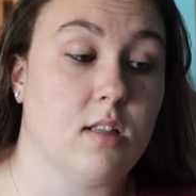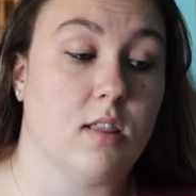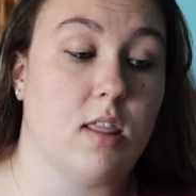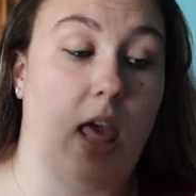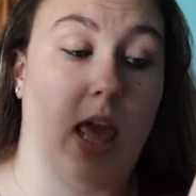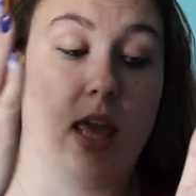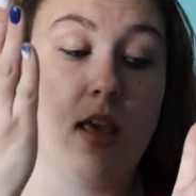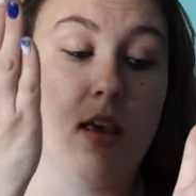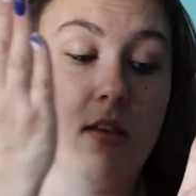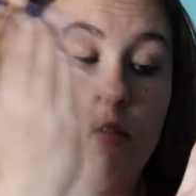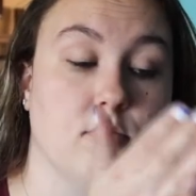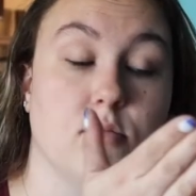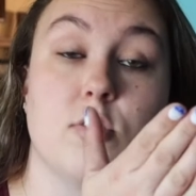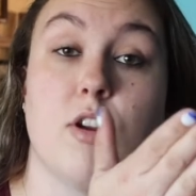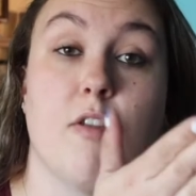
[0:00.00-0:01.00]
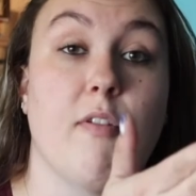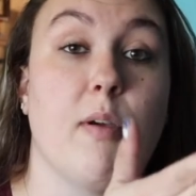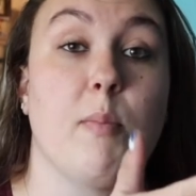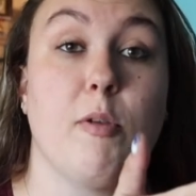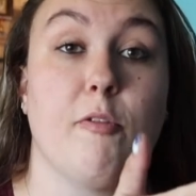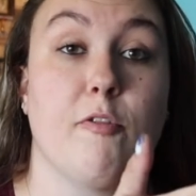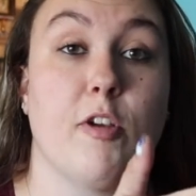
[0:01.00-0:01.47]
like
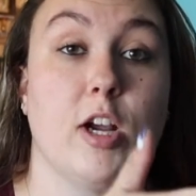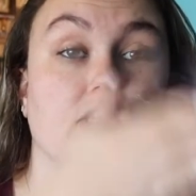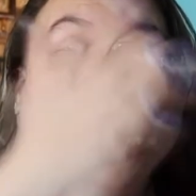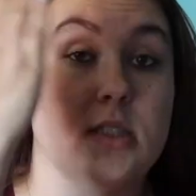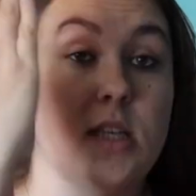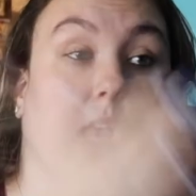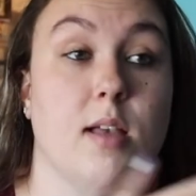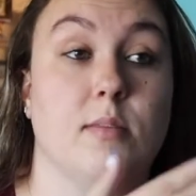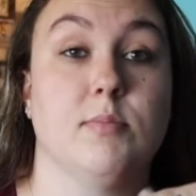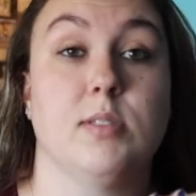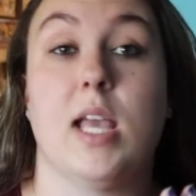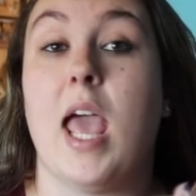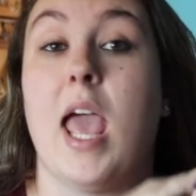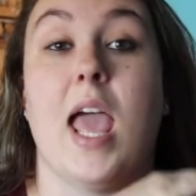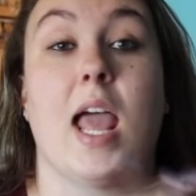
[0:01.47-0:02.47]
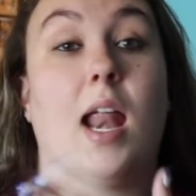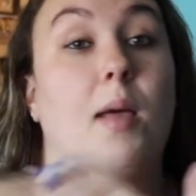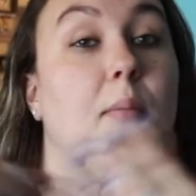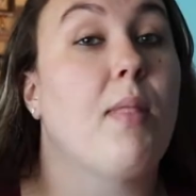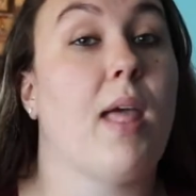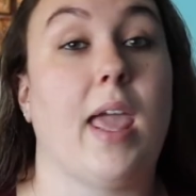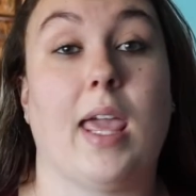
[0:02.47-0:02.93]
November first comes,
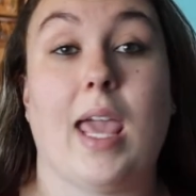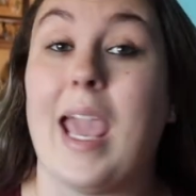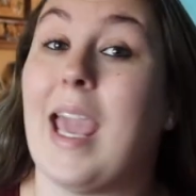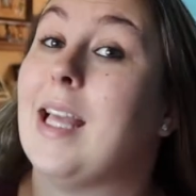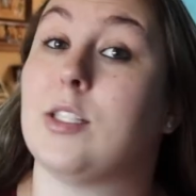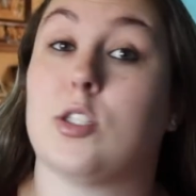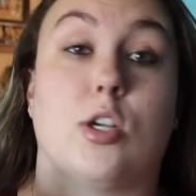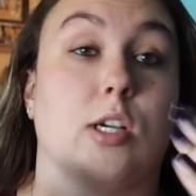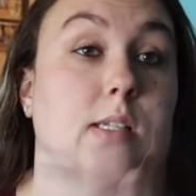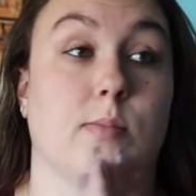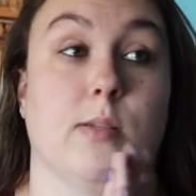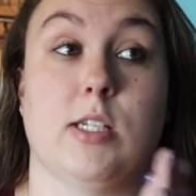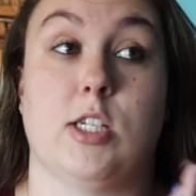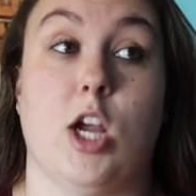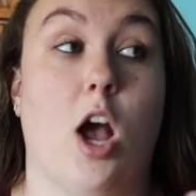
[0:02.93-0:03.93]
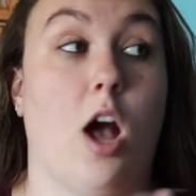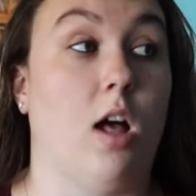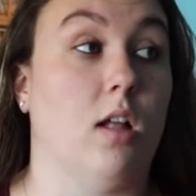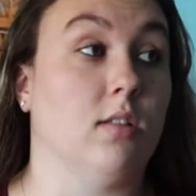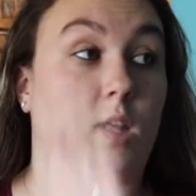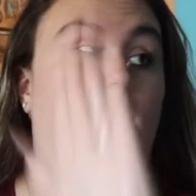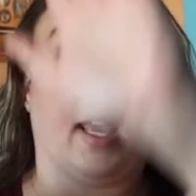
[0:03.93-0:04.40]
I'm like, it's Christmas,
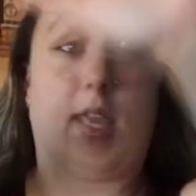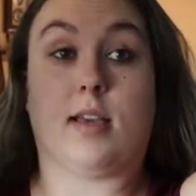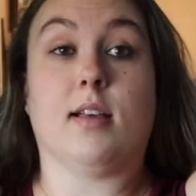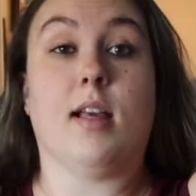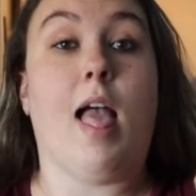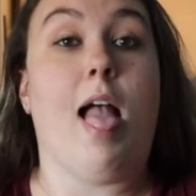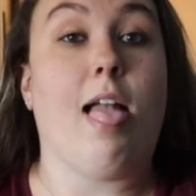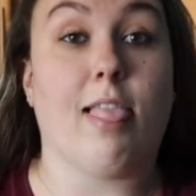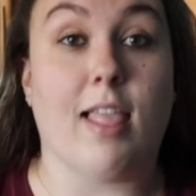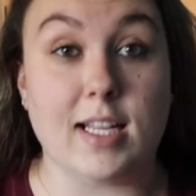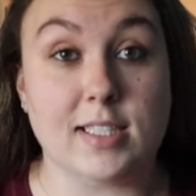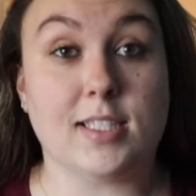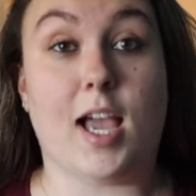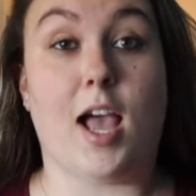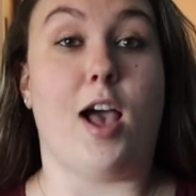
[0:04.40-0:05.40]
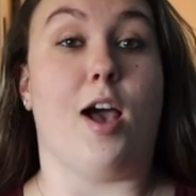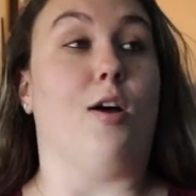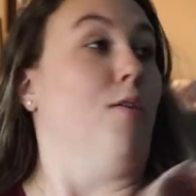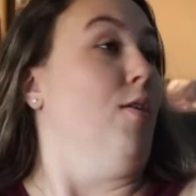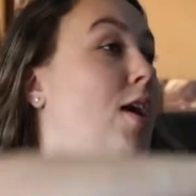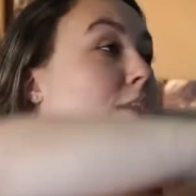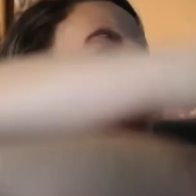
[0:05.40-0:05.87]
y'all, like let's
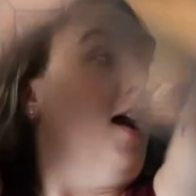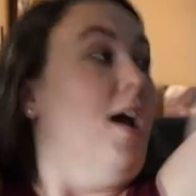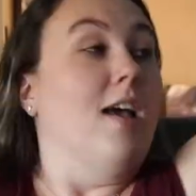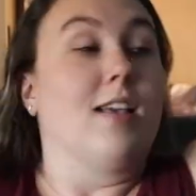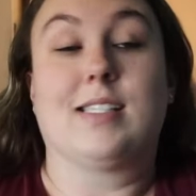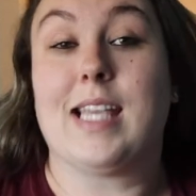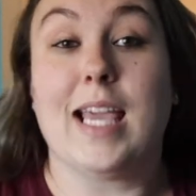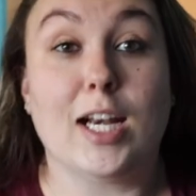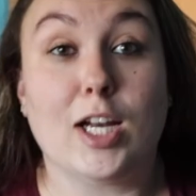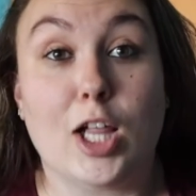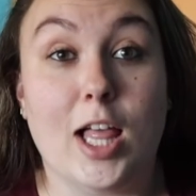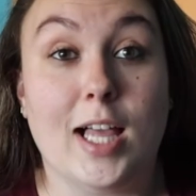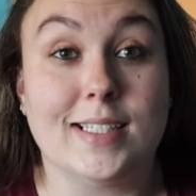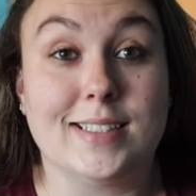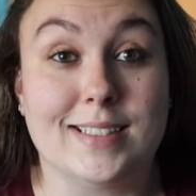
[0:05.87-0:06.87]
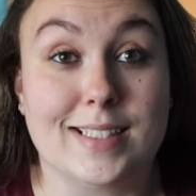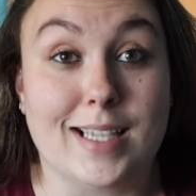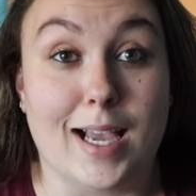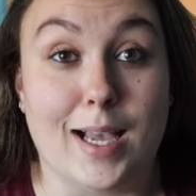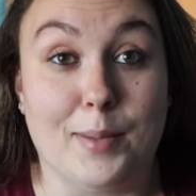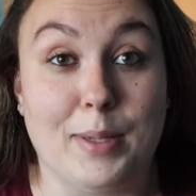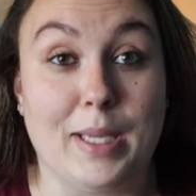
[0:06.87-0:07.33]
go, Santa Claus is
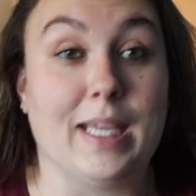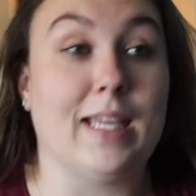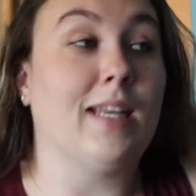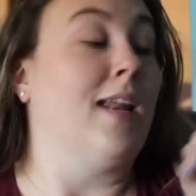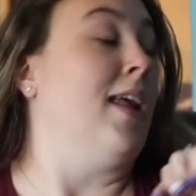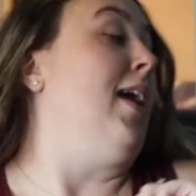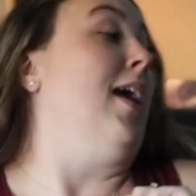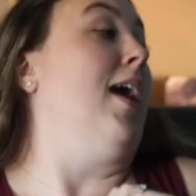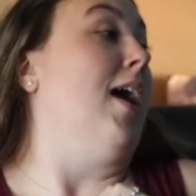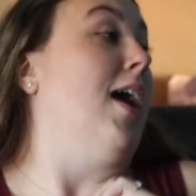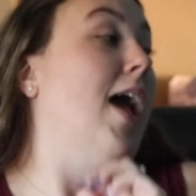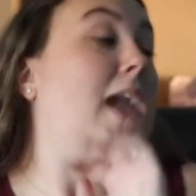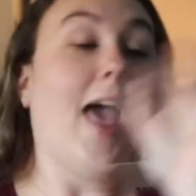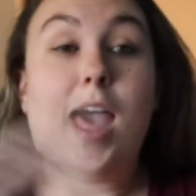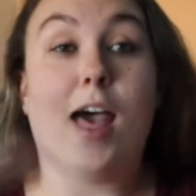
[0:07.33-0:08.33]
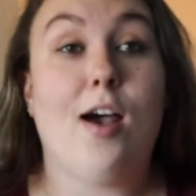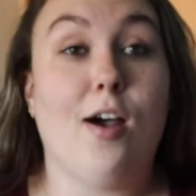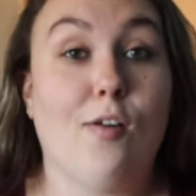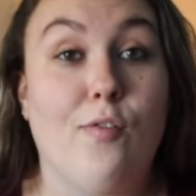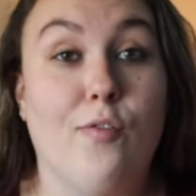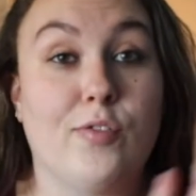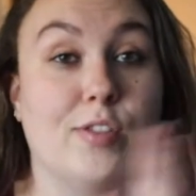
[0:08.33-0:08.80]
coming,
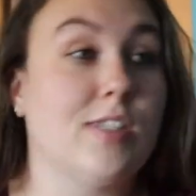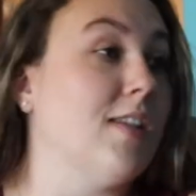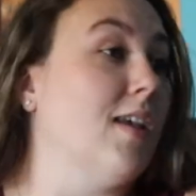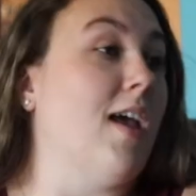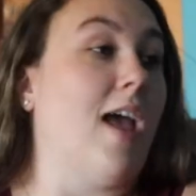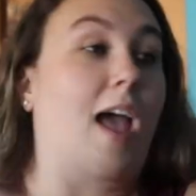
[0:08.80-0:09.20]
elves,